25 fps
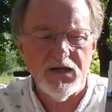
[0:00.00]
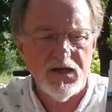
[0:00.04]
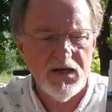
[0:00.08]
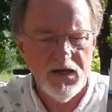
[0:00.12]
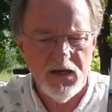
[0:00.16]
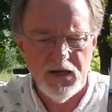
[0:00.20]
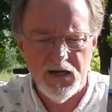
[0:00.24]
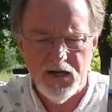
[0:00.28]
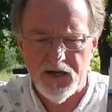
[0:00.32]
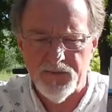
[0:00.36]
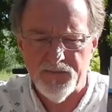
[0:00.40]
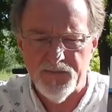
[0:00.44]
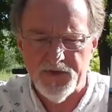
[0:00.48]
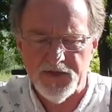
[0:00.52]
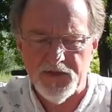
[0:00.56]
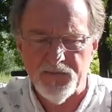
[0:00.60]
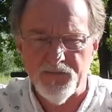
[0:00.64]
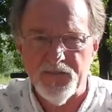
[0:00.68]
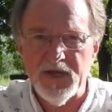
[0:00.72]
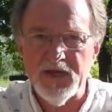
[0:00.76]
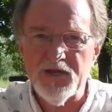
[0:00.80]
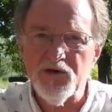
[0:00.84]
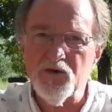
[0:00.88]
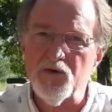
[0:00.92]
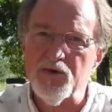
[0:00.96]
uh, but the
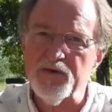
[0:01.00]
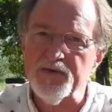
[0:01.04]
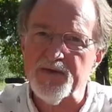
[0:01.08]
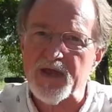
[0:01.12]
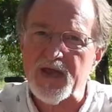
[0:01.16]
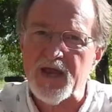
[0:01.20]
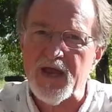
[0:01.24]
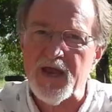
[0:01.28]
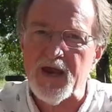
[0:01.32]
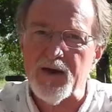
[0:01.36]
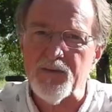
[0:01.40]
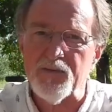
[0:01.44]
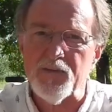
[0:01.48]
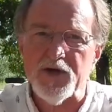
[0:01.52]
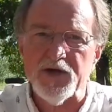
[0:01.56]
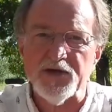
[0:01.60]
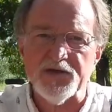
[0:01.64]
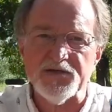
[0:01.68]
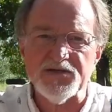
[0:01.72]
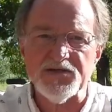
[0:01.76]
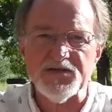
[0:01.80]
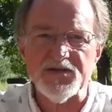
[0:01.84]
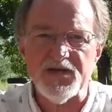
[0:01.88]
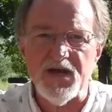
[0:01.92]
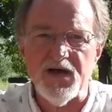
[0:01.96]
menu on the camera
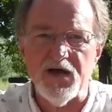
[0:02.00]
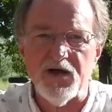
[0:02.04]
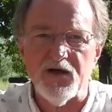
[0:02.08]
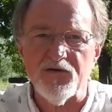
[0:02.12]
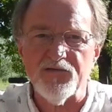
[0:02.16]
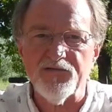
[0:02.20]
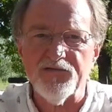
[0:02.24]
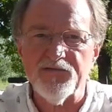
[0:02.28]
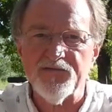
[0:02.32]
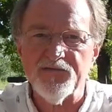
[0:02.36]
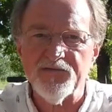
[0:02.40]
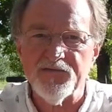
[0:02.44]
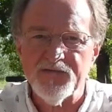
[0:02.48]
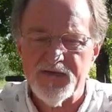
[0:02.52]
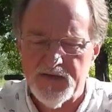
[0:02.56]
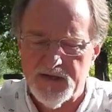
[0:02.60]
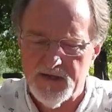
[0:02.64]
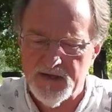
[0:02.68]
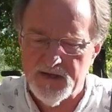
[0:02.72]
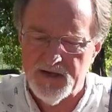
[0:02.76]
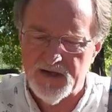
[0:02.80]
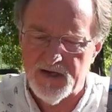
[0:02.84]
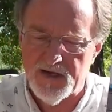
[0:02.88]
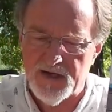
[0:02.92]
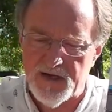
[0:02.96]
itself
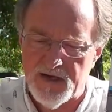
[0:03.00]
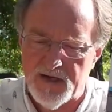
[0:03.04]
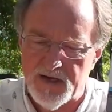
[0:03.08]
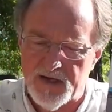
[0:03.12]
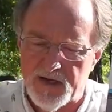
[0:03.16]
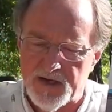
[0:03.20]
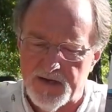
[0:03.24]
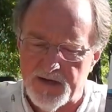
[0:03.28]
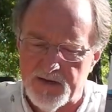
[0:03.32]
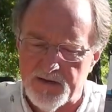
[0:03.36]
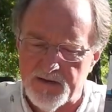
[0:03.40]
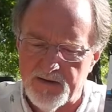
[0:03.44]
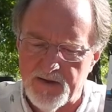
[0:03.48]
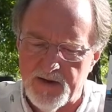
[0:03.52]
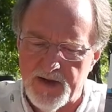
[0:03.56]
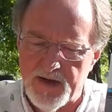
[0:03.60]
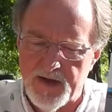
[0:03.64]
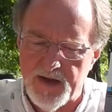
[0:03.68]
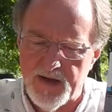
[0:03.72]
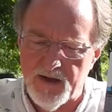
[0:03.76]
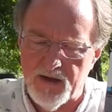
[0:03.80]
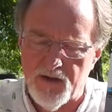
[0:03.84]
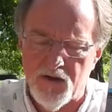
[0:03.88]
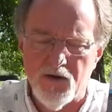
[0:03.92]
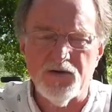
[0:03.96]
uh,
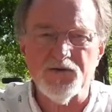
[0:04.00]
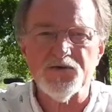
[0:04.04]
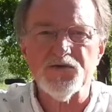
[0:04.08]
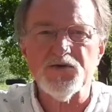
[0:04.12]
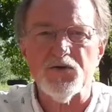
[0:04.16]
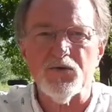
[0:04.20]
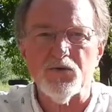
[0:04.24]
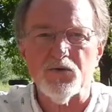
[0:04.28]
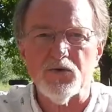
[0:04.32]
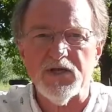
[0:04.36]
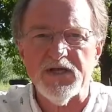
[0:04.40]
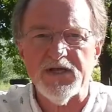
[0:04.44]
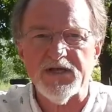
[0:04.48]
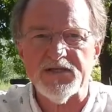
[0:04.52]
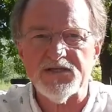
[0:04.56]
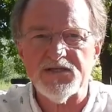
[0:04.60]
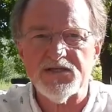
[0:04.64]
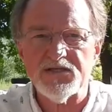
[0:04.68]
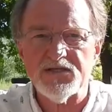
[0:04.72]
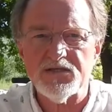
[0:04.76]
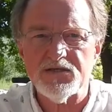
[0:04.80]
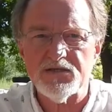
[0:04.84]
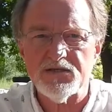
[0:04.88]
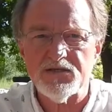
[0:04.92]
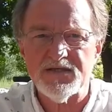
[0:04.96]
also
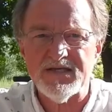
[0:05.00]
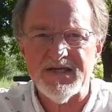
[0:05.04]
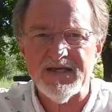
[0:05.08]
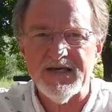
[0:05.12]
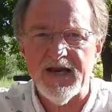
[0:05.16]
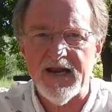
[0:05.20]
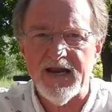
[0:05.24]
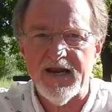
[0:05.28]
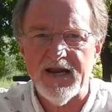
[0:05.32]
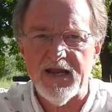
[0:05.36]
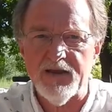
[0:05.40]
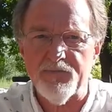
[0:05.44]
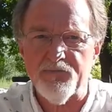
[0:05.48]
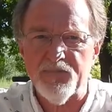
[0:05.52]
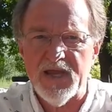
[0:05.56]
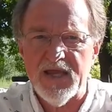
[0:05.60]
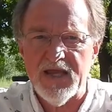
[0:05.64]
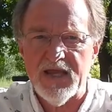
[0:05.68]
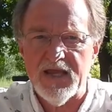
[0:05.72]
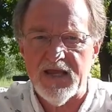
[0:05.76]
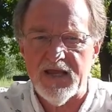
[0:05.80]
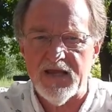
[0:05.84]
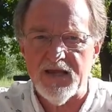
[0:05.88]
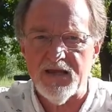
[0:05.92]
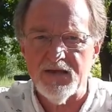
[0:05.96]
lists
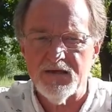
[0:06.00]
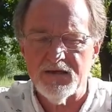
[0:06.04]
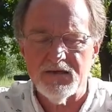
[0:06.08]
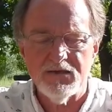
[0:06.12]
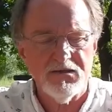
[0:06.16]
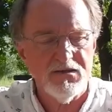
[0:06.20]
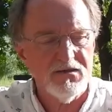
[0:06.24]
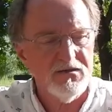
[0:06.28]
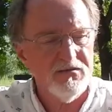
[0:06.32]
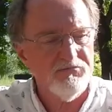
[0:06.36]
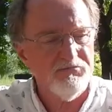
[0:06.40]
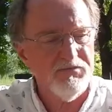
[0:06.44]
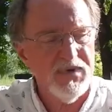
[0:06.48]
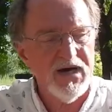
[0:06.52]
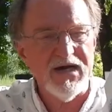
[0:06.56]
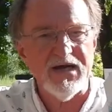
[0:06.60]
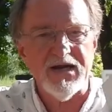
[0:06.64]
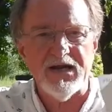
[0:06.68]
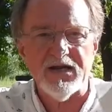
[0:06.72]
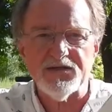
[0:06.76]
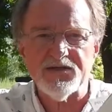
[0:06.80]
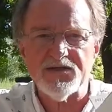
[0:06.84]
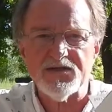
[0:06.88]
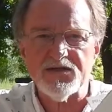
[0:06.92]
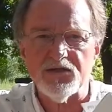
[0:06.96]
1080p, but
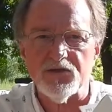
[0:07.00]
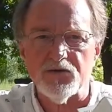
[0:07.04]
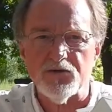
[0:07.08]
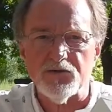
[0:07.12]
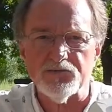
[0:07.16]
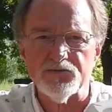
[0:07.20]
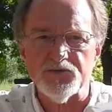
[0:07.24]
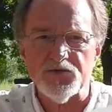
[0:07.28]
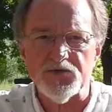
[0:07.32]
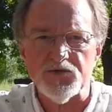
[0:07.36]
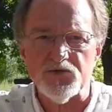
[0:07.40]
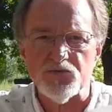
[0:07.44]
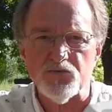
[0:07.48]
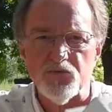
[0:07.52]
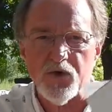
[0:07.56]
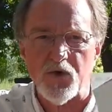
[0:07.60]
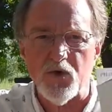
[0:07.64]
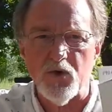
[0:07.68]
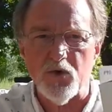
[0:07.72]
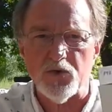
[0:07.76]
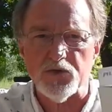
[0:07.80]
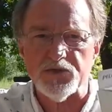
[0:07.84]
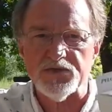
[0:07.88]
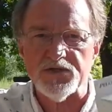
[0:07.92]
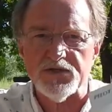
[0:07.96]
it still just
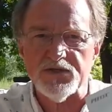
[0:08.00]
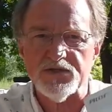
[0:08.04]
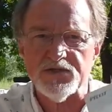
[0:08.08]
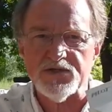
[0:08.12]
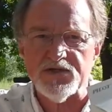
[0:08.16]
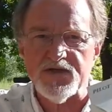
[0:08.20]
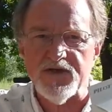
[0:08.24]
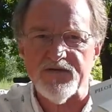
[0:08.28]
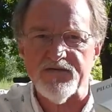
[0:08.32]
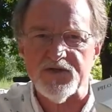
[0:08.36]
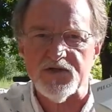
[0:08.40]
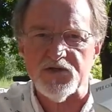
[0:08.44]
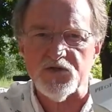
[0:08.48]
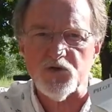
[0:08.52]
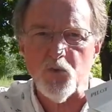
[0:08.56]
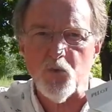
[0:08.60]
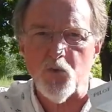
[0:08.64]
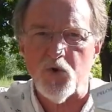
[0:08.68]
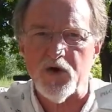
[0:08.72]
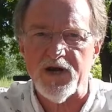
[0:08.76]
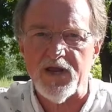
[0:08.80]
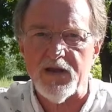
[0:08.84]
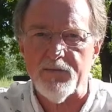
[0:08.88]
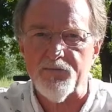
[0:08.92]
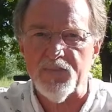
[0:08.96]
records in
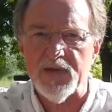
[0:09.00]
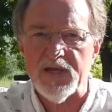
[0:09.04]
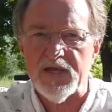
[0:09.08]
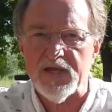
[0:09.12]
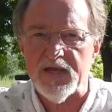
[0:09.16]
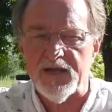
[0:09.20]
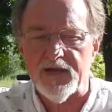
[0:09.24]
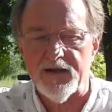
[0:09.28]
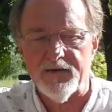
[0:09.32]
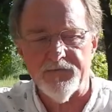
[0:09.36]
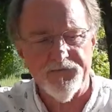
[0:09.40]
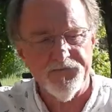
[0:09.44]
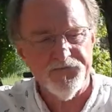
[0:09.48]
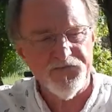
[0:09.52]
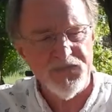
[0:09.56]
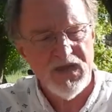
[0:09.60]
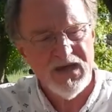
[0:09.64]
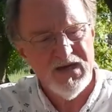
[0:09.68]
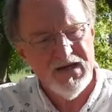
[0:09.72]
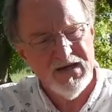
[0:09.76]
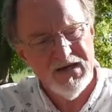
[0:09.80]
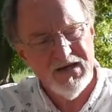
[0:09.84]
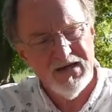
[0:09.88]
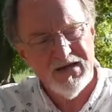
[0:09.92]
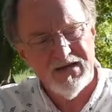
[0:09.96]
720p.
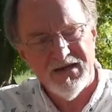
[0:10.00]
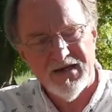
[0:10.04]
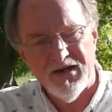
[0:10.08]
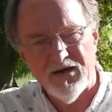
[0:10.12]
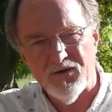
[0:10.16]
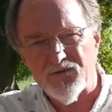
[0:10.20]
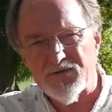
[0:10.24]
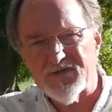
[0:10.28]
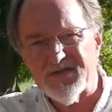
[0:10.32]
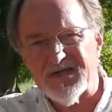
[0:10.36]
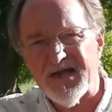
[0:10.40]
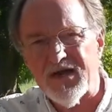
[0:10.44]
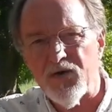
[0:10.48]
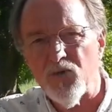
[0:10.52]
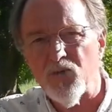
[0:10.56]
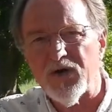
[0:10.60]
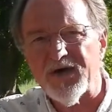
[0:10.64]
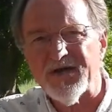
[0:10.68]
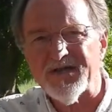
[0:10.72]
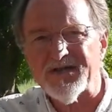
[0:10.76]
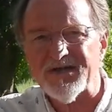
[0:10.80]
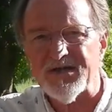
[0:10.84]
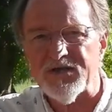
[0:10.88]
They don't say what it's